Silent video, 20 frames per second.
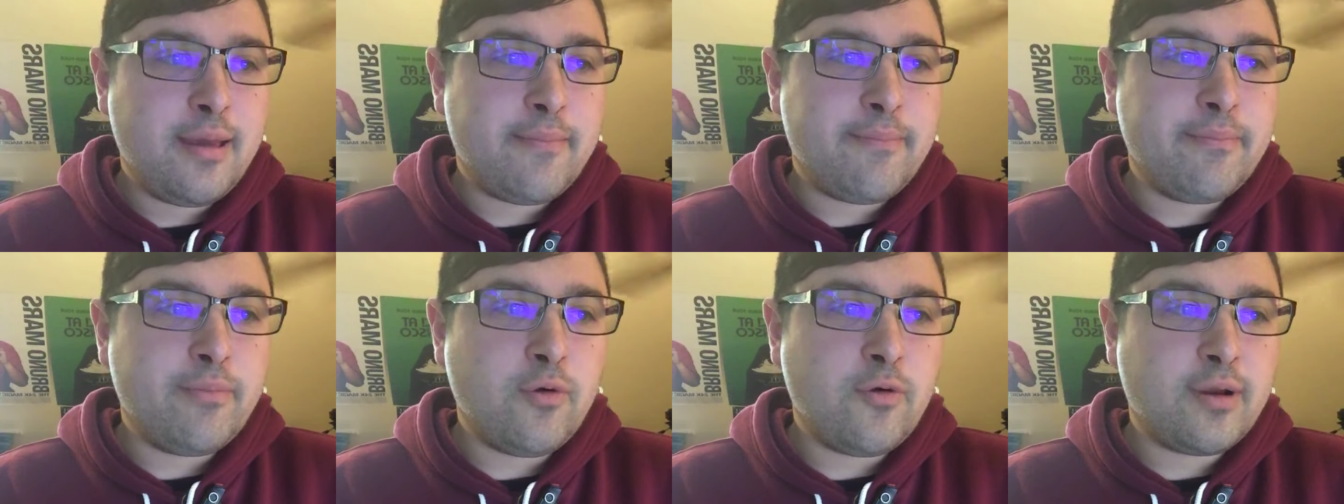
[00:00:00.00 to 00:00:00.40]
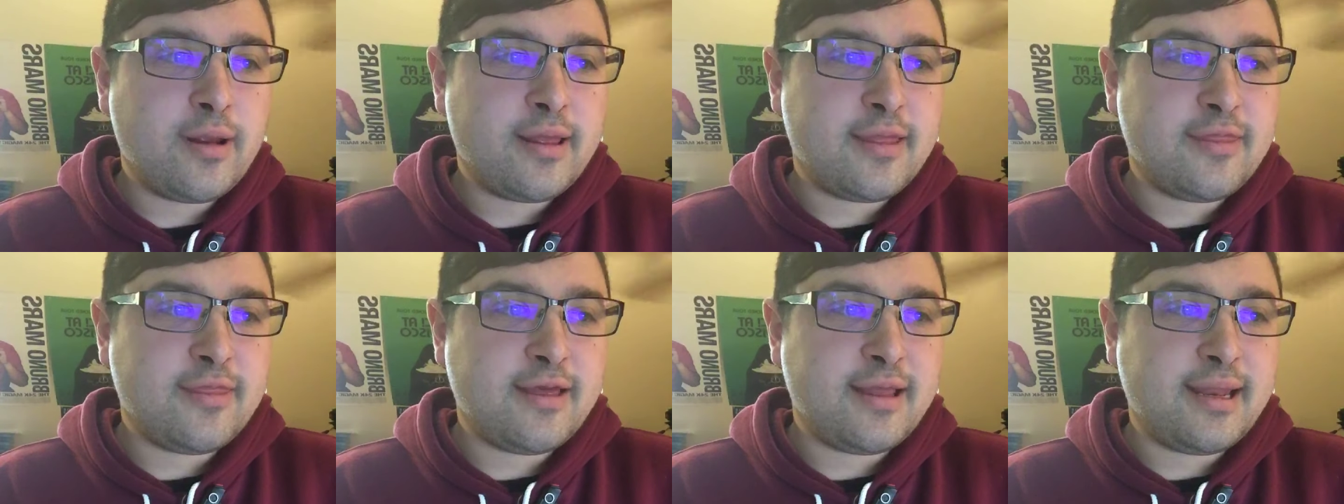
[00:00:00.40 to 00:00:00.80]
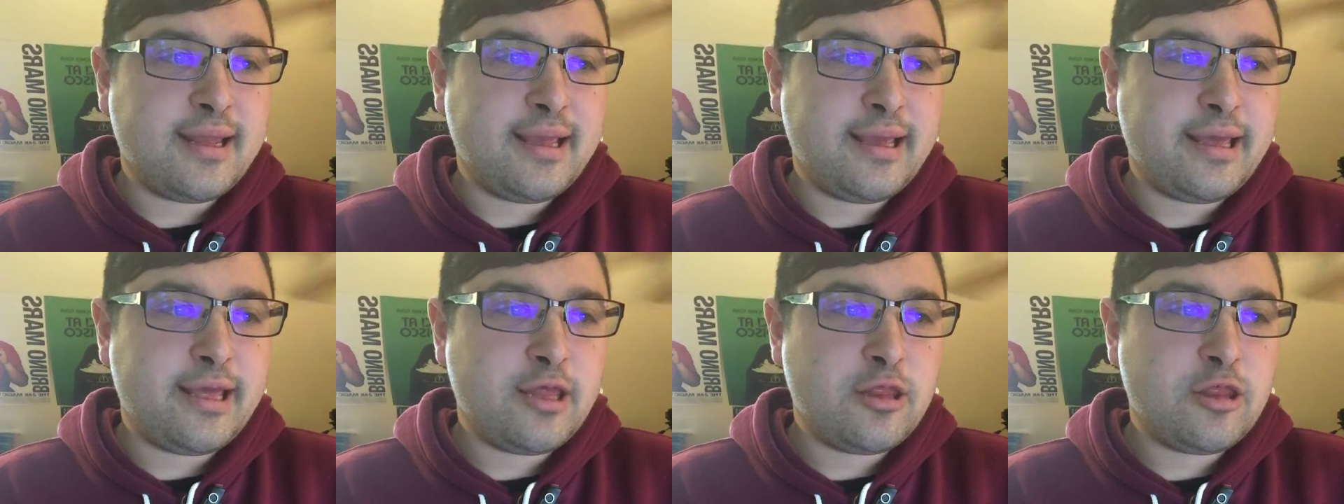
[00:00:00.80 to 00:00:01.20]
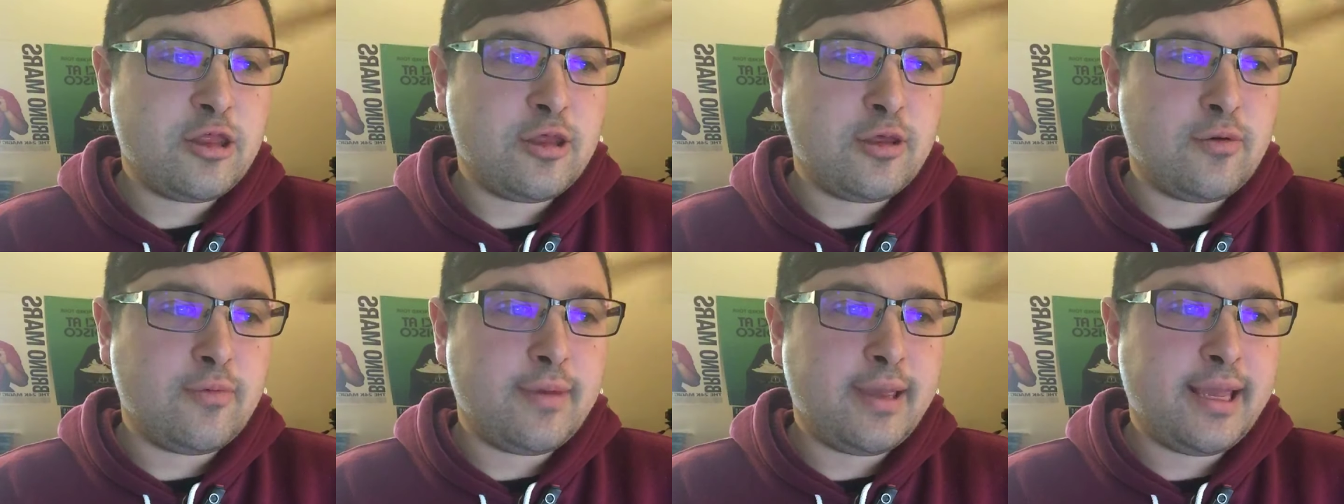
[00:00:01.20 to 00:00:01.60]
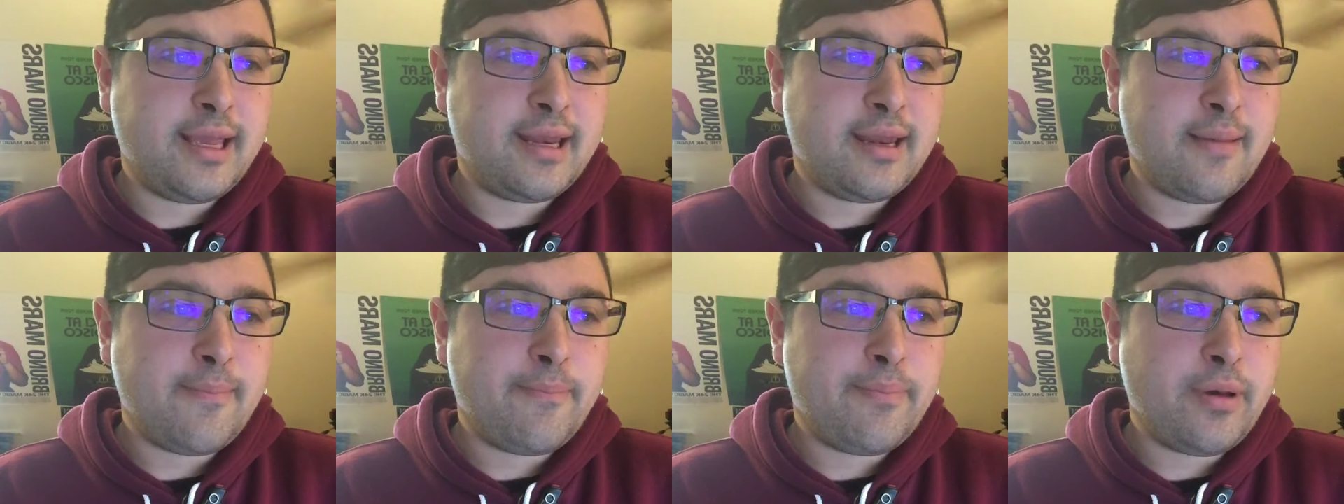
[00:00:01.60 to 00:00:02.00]
more than issue
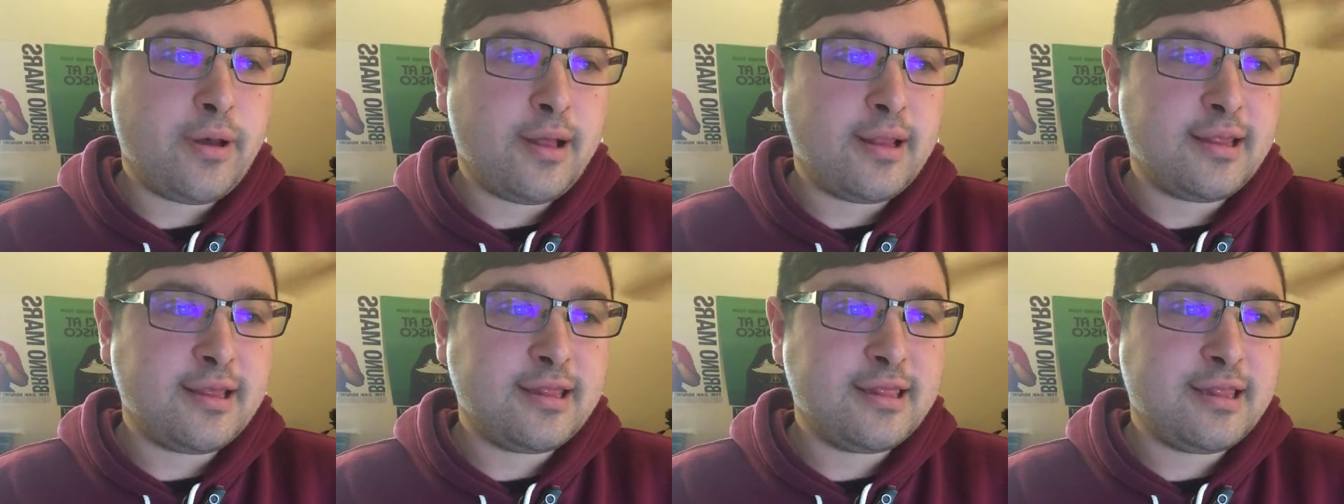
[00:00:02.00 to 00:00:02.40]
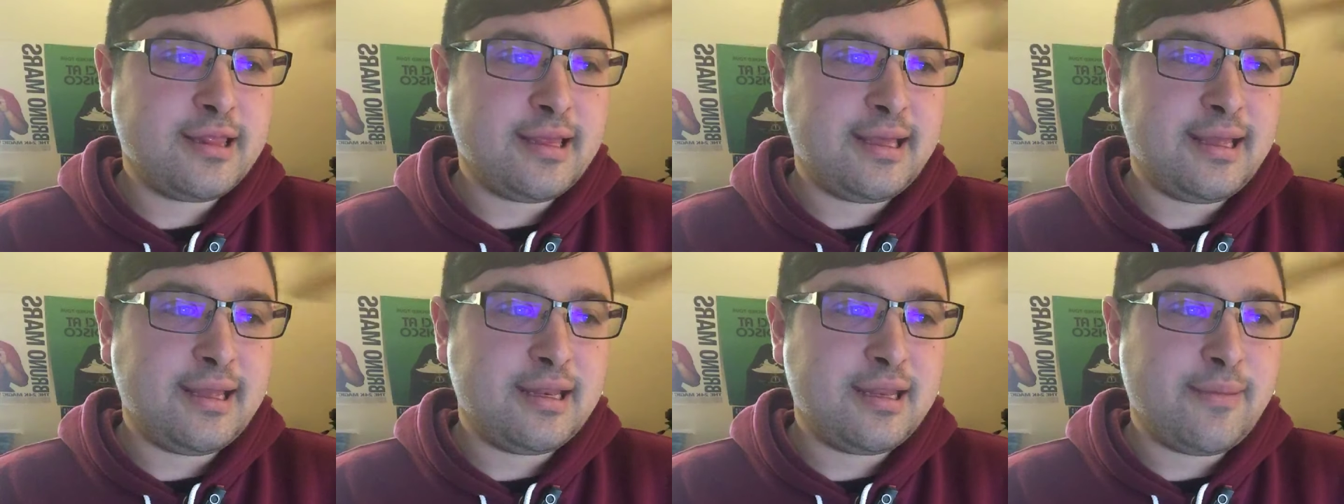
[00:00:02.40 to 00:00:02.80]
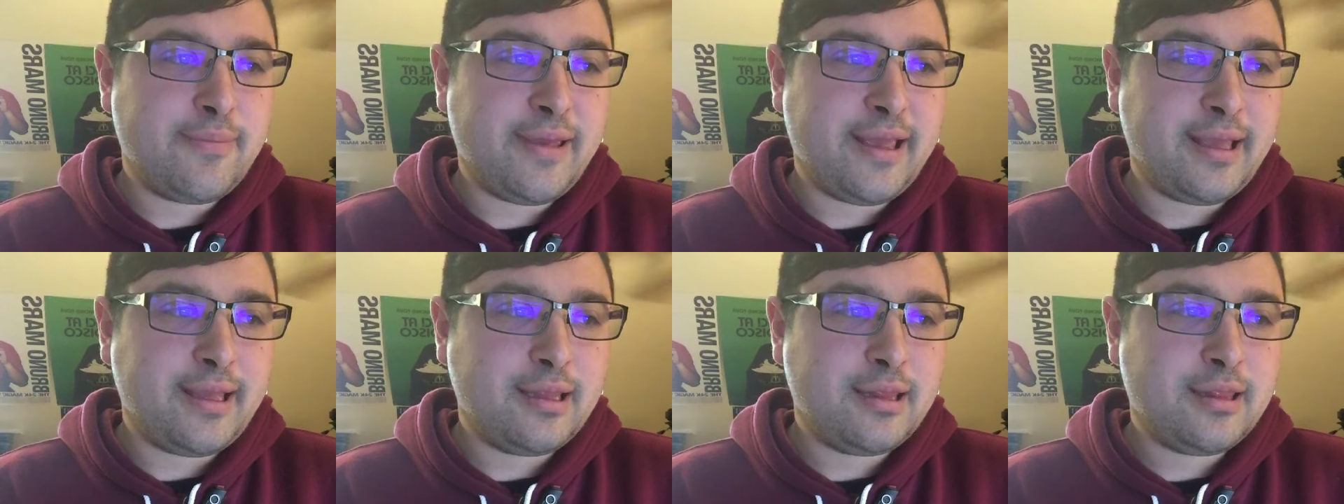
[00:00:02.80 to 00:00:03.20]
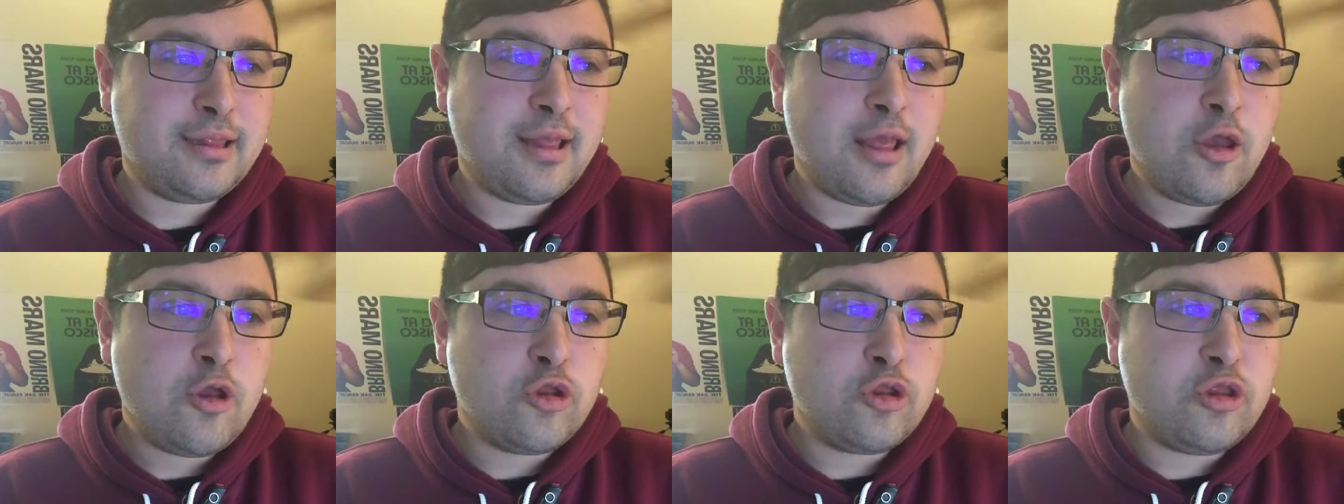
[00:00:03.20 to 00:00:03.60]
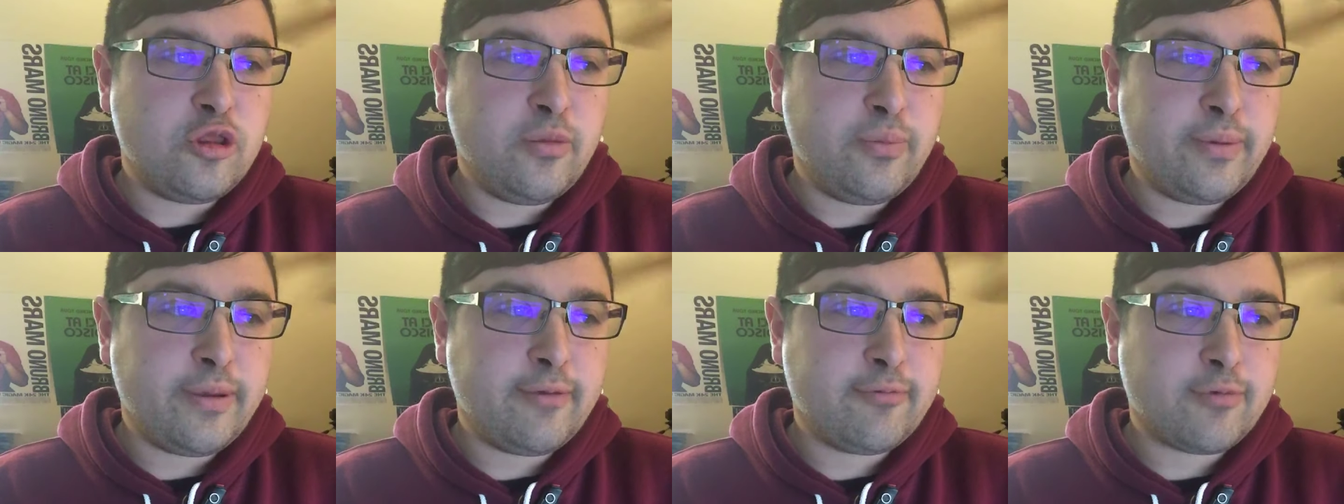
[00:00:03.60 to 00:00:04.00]
and policy debates,
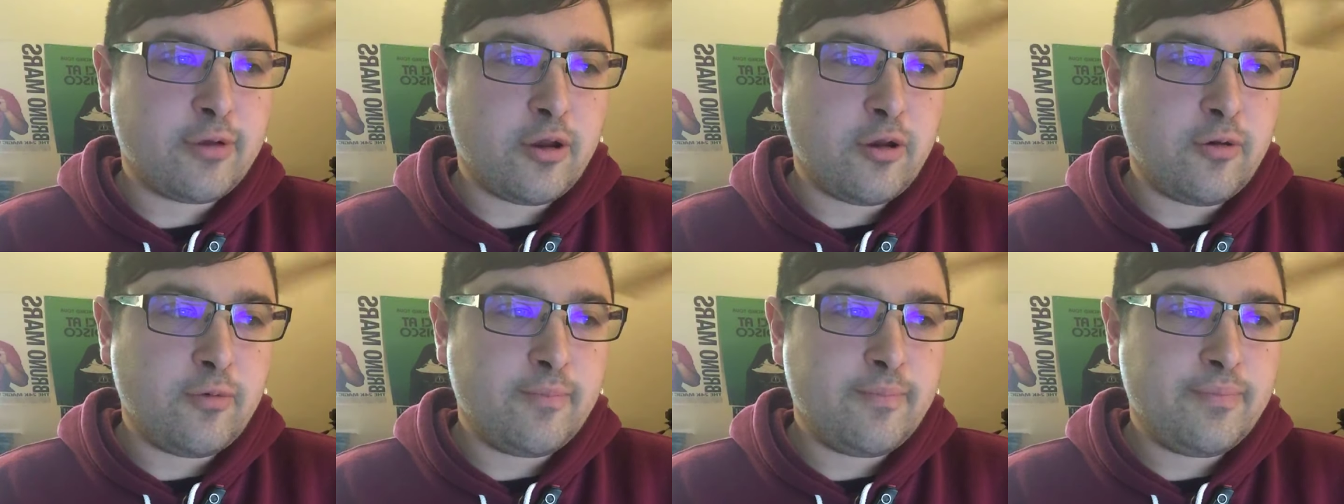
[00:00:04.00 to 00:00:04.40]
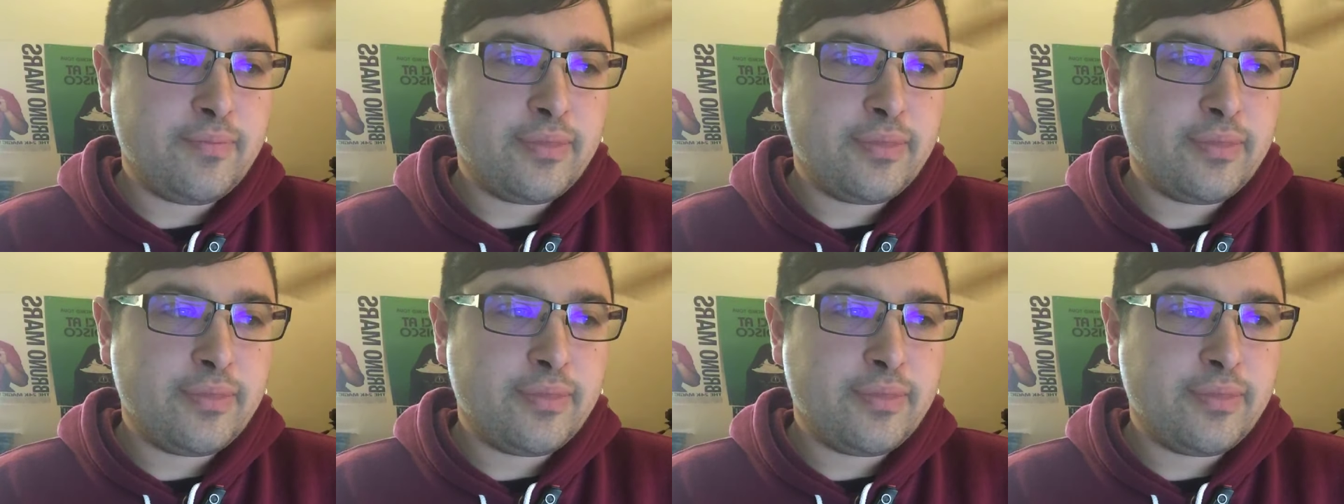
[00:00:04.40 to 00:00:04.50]
Duprey wrote.